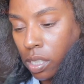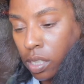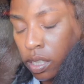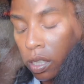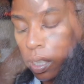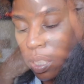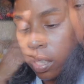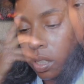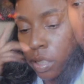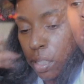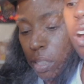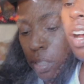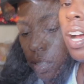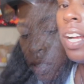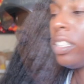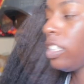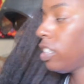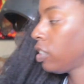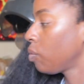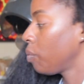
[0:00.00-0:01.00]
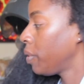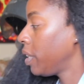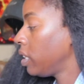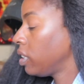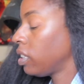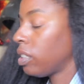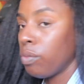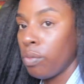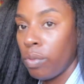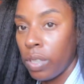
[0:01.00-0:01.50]
All right, y'all, I just went
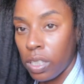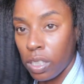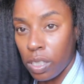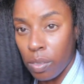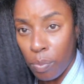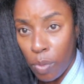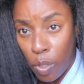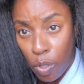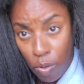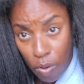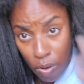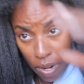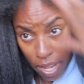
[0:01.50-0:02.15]
in with some cool